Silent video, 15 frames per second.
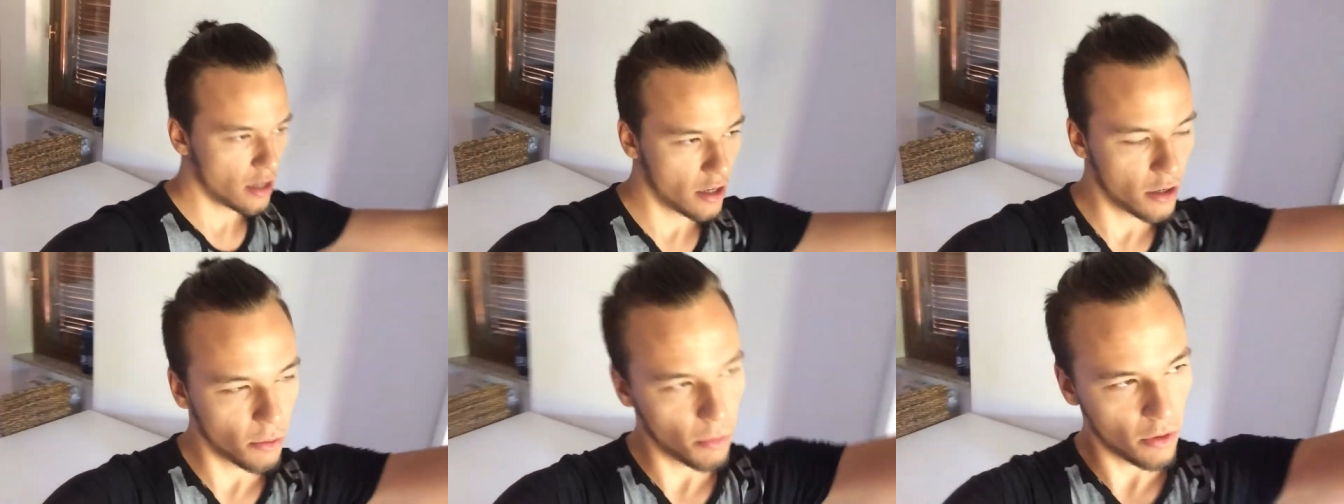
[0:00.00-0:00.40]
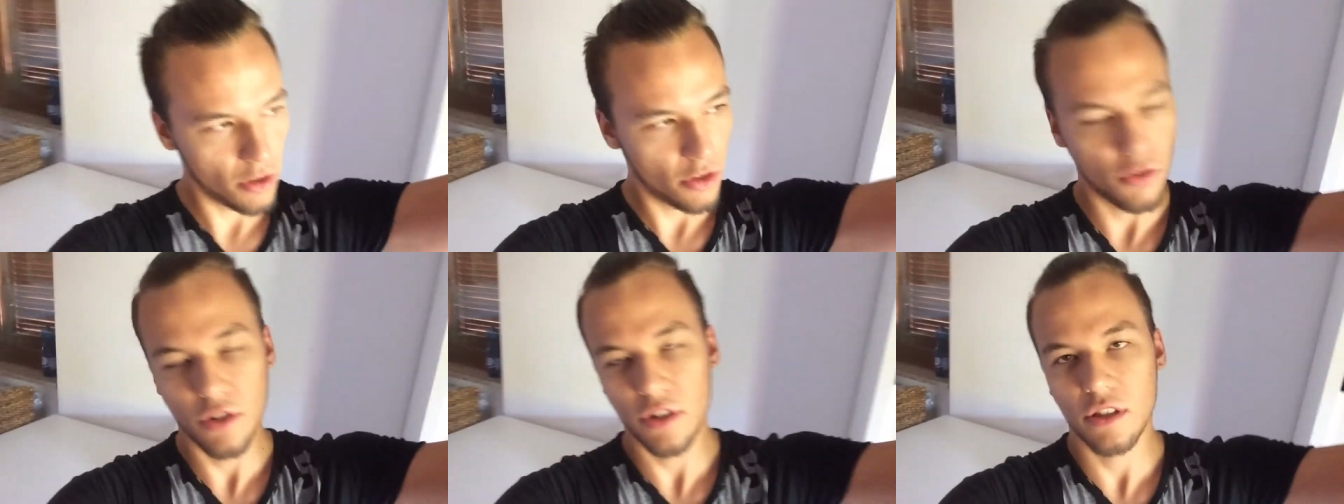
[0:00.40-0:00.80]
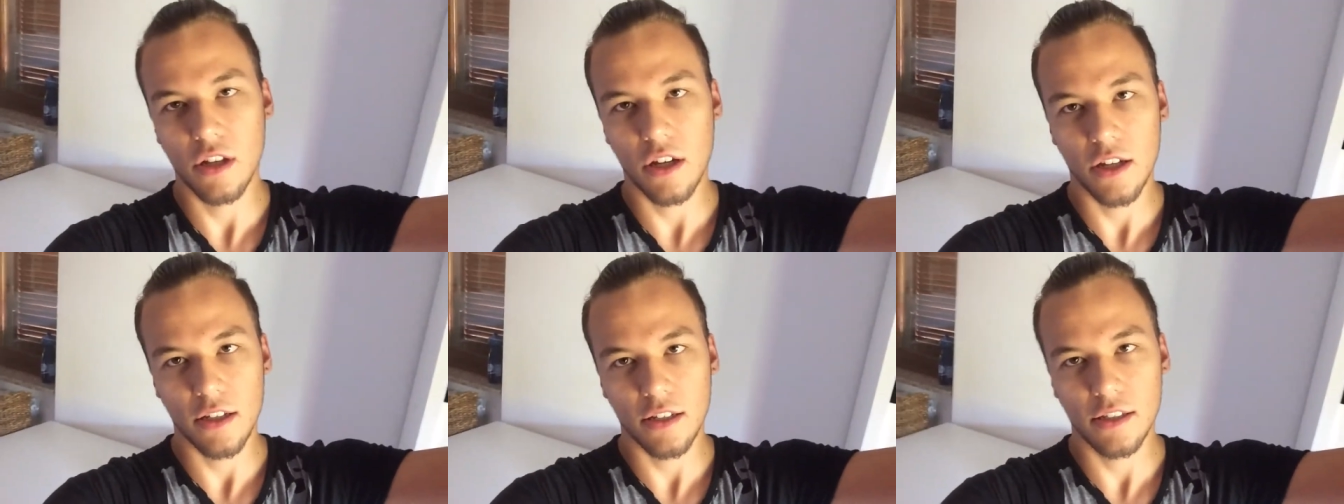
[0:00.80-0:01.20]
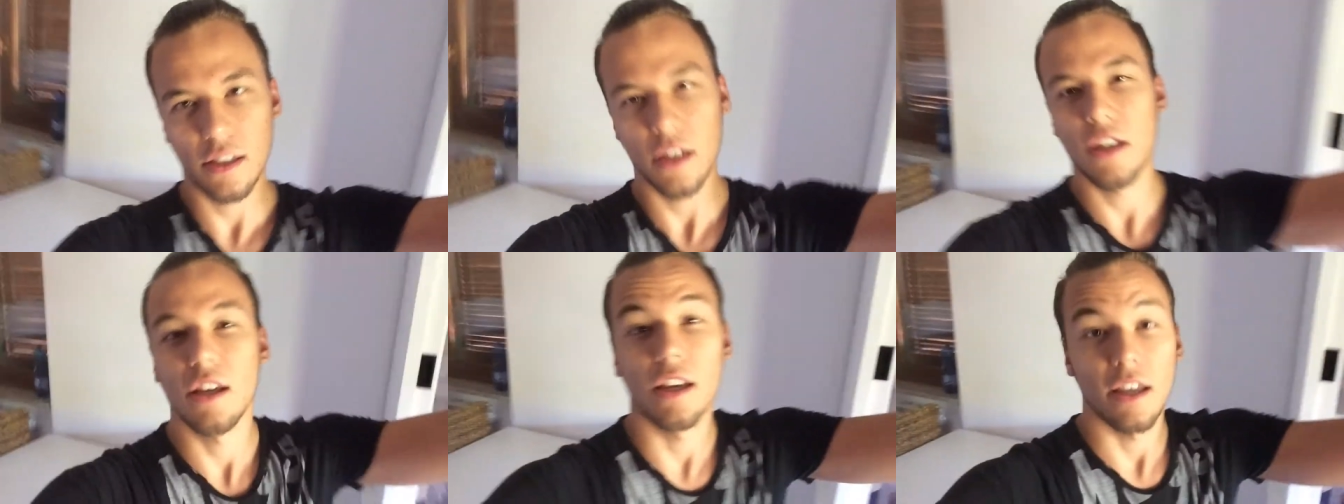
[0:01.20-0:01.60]
the weather is nice,
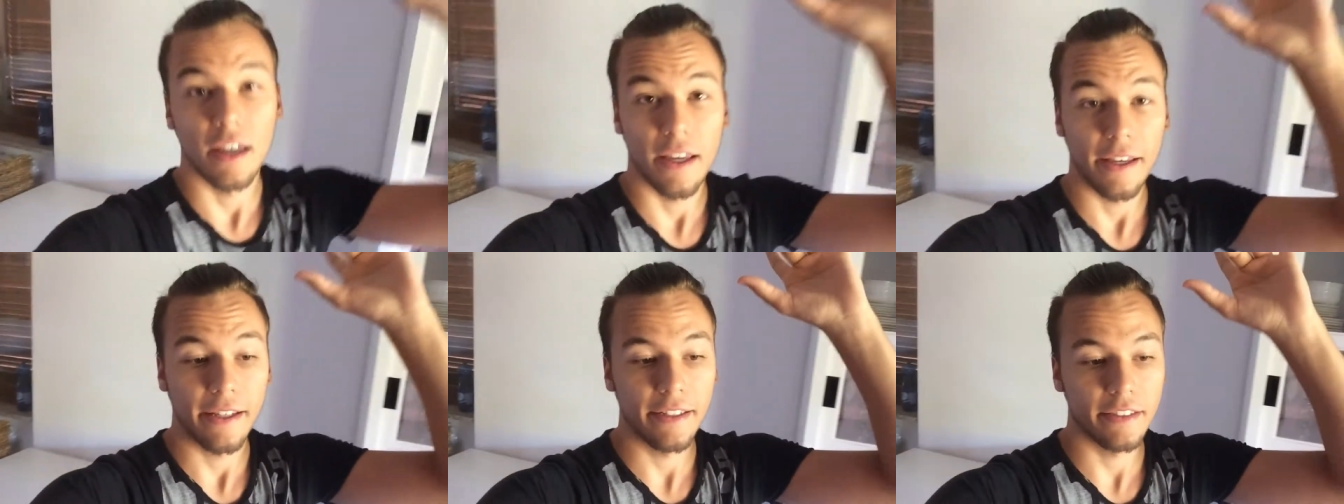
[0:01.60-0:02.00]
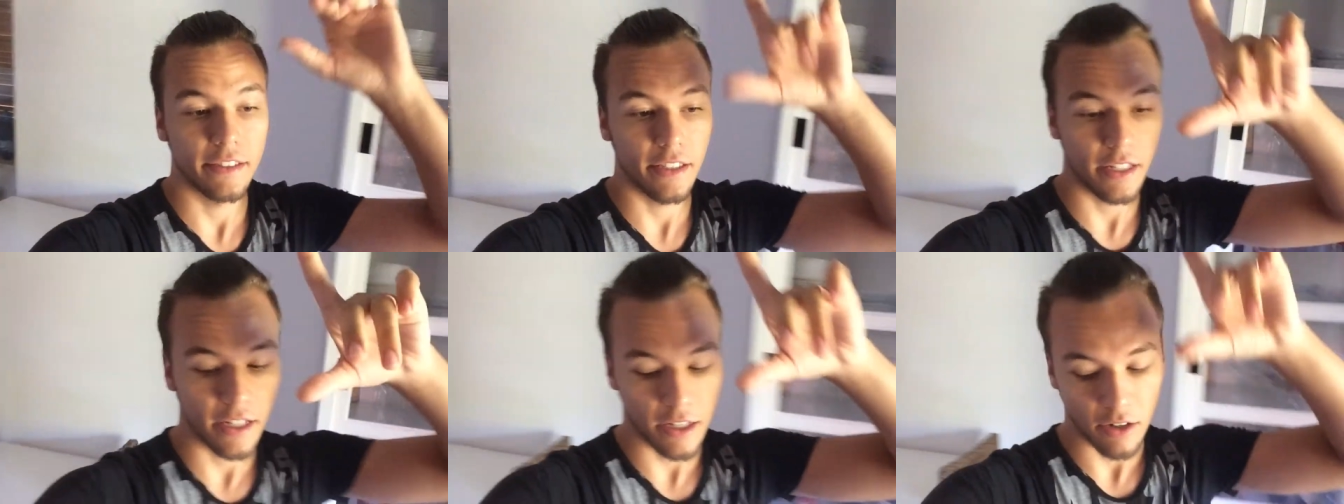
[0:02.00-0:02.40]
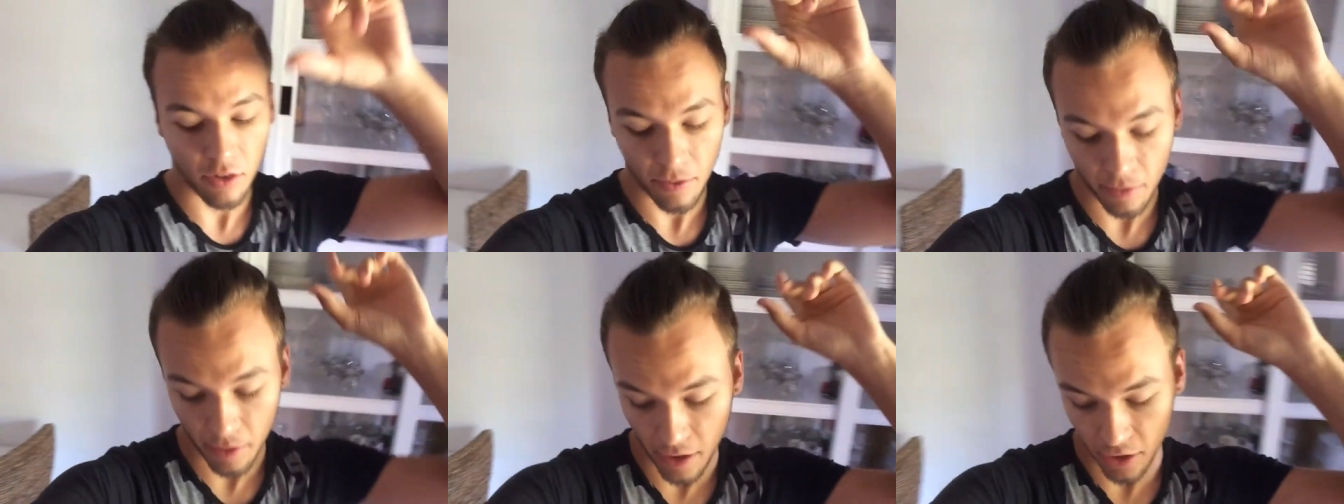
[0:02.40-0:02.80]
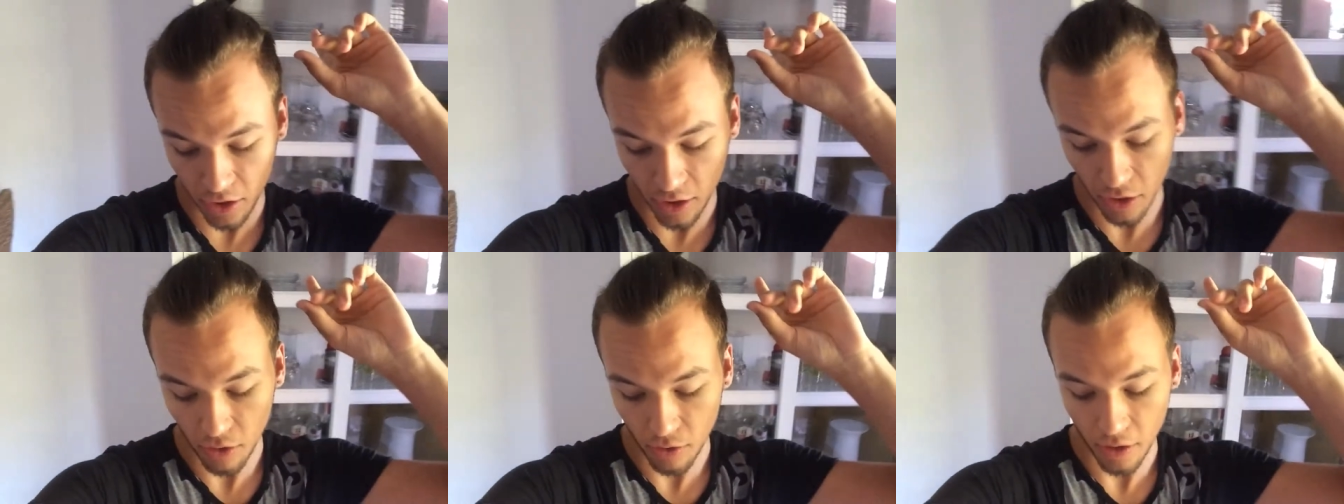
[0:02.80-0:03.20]
and today we're
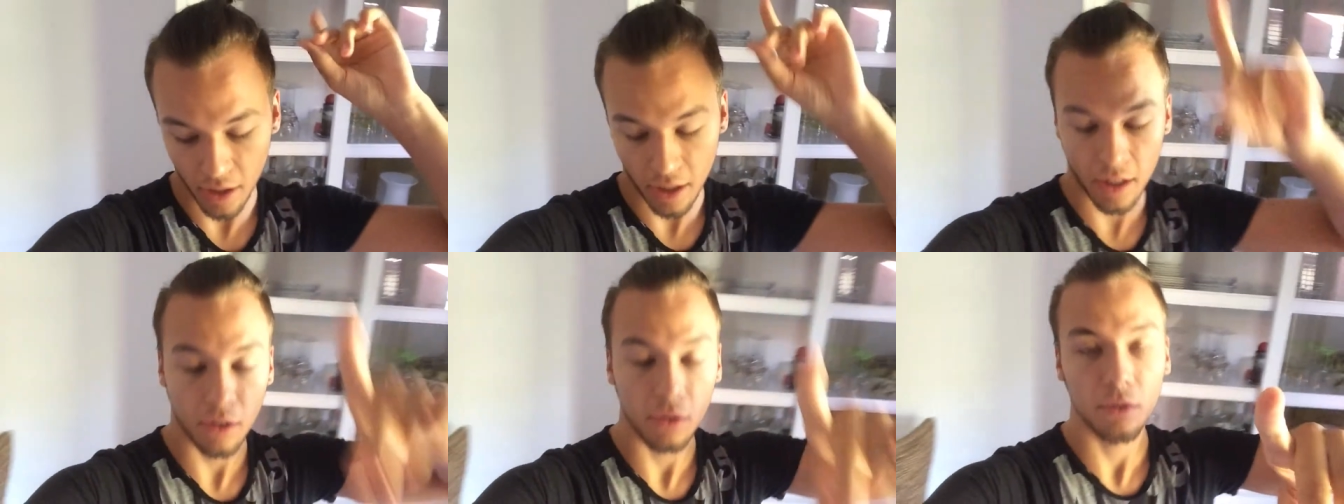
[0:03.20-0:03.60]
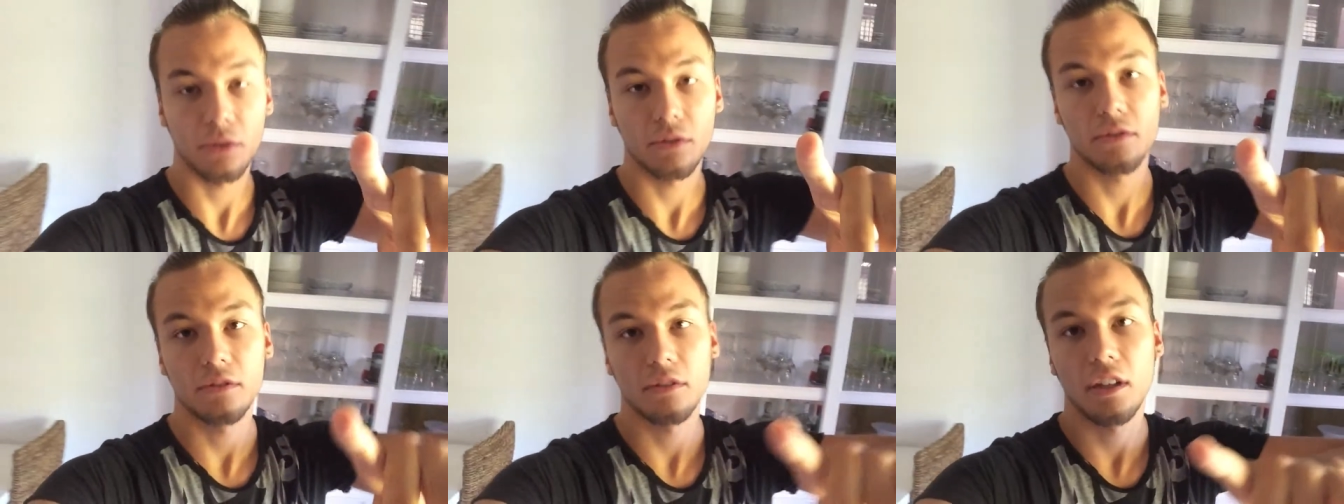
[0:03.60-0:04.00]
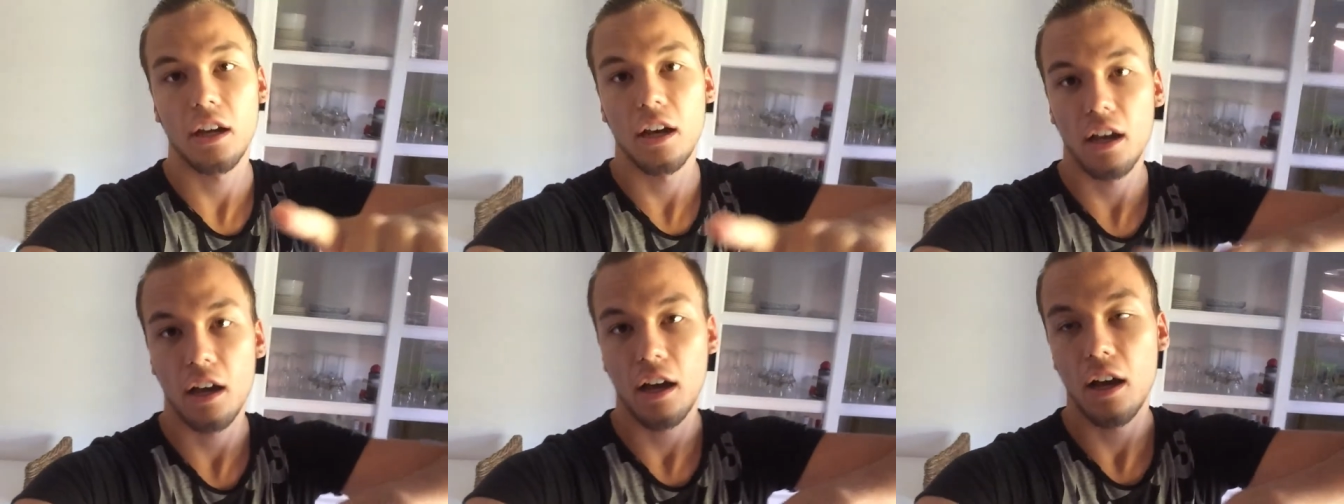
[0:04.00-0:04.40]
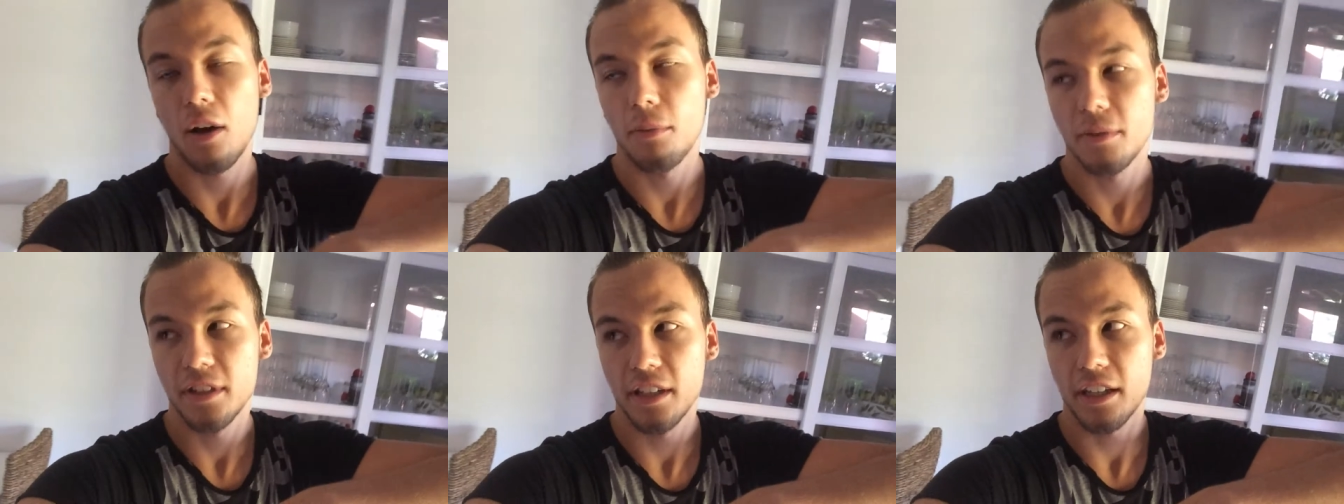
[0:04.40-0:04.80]
actually going out.
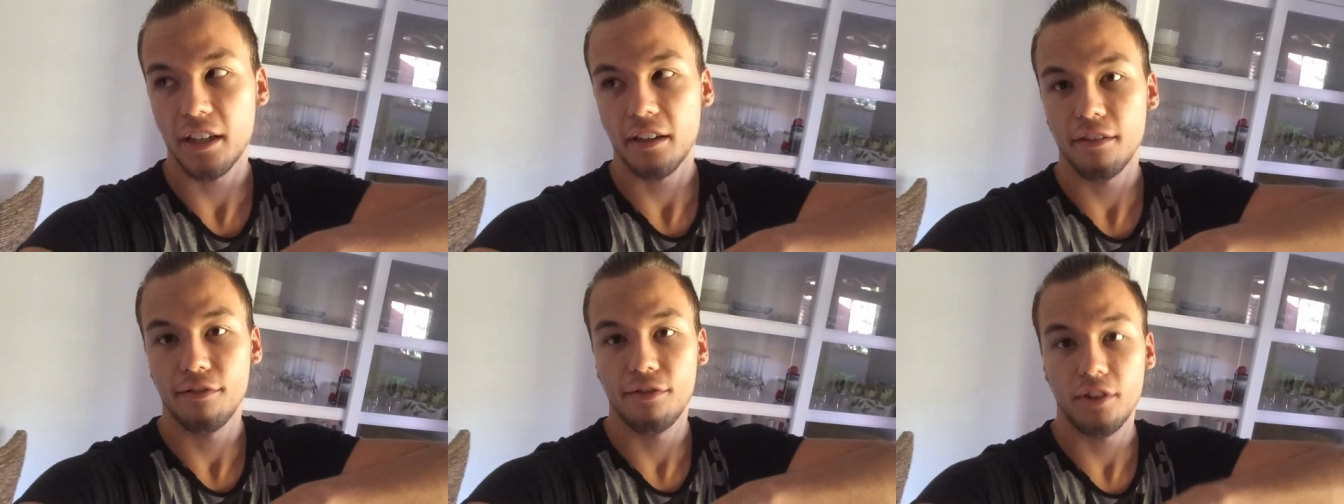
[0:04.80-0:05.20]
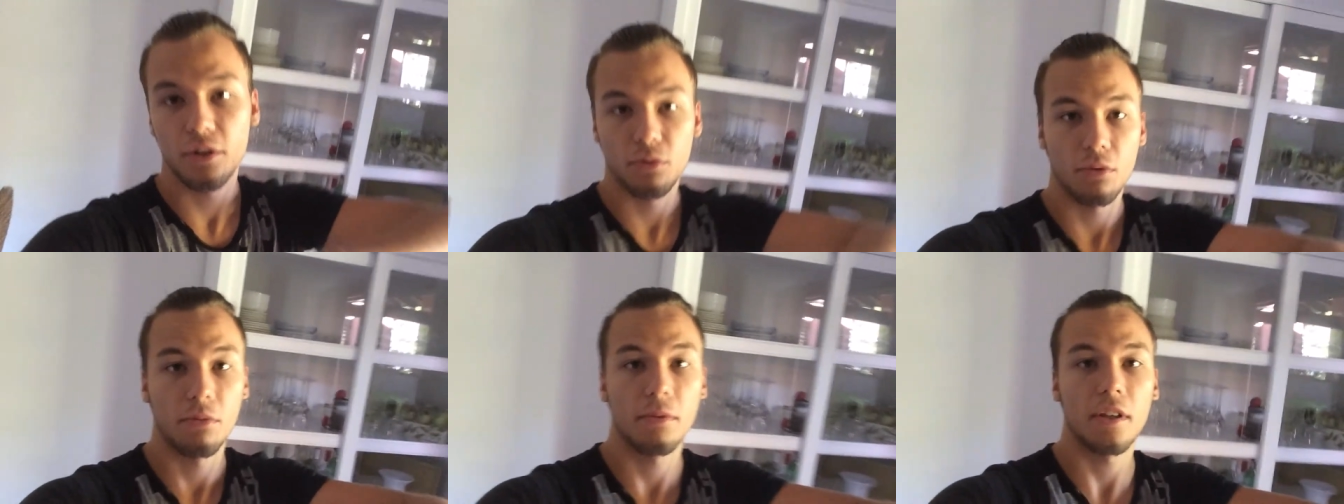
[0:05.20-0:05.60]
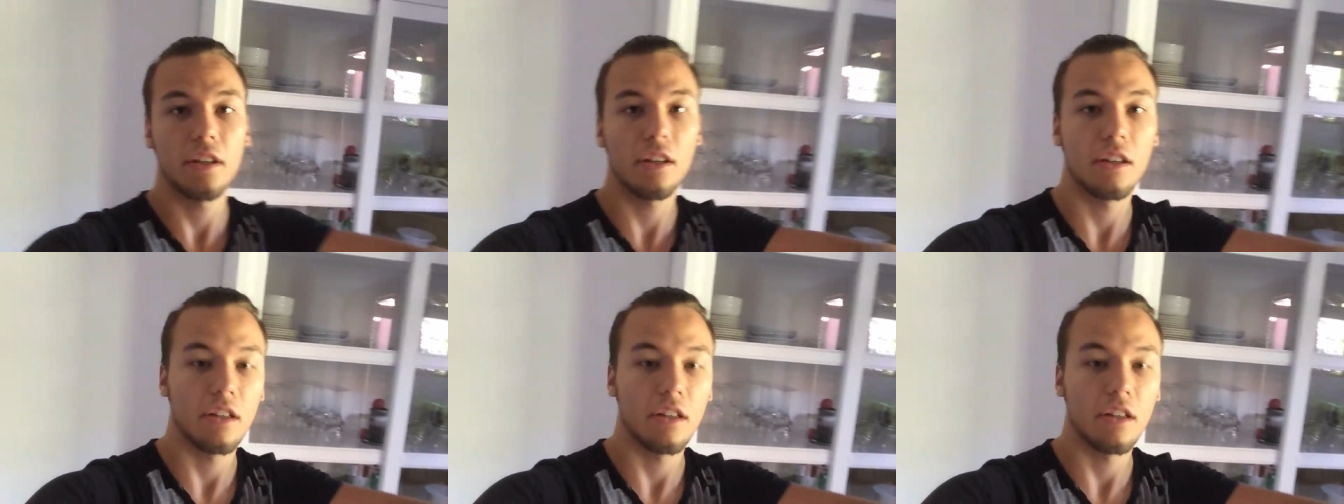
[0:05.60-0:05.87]
I'll be taking a friend with me.